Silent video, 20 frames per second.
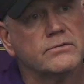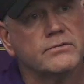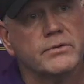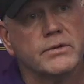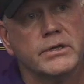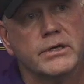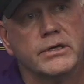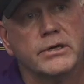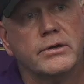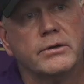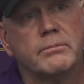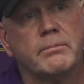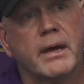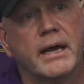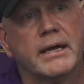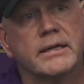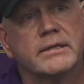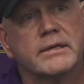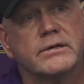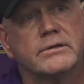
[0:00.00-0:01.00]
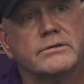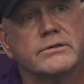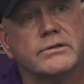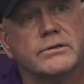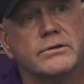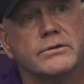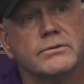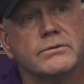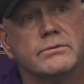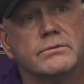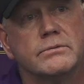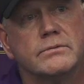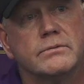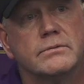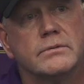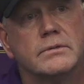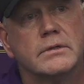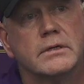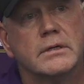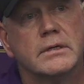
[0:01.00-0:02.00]
really good back there, too.
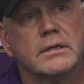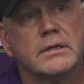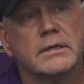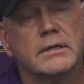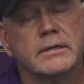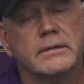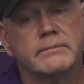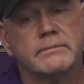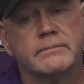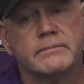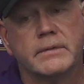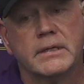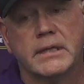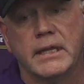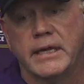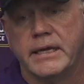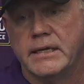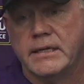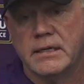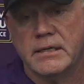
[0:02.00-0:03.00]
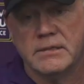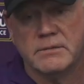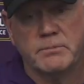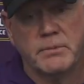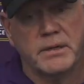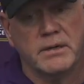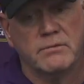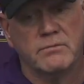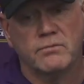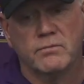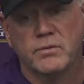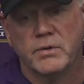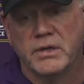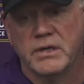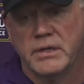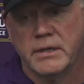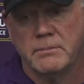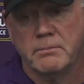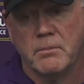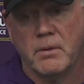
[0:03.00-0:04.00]
Clayton has been
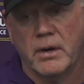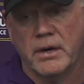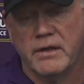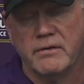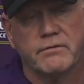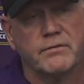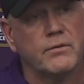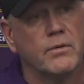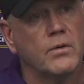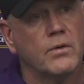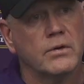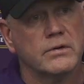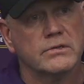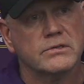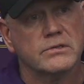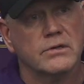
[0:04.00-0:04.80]
really money for us.